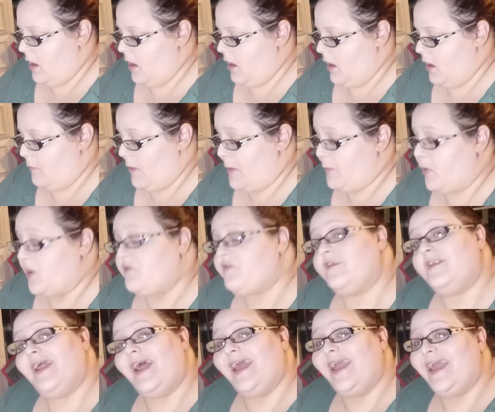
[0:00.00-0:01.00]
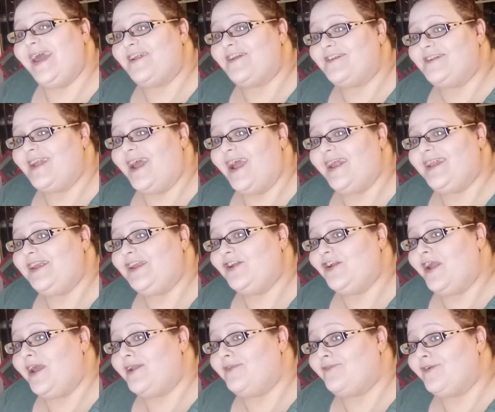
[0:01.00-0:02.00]
My boyfriend and I had our 9-year
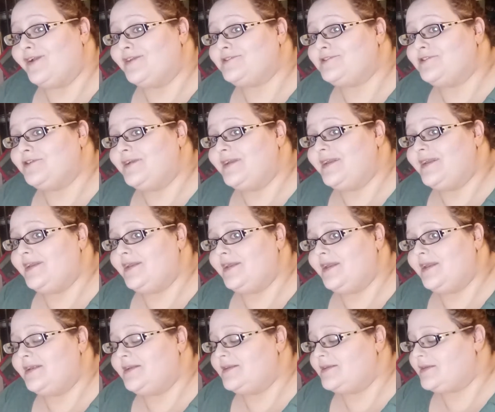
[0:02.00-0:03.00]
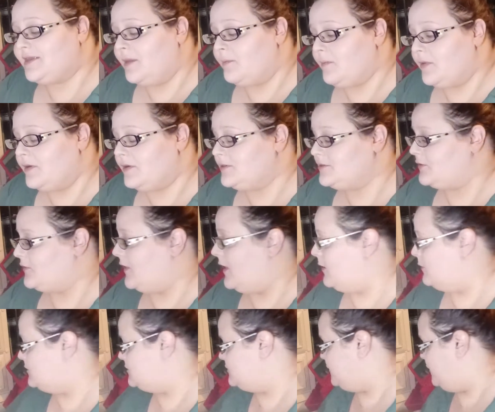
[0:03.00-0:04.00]
anniversary in December, so that
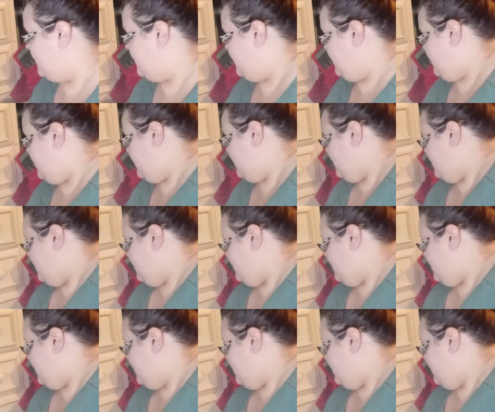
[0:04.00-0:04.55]
was pretty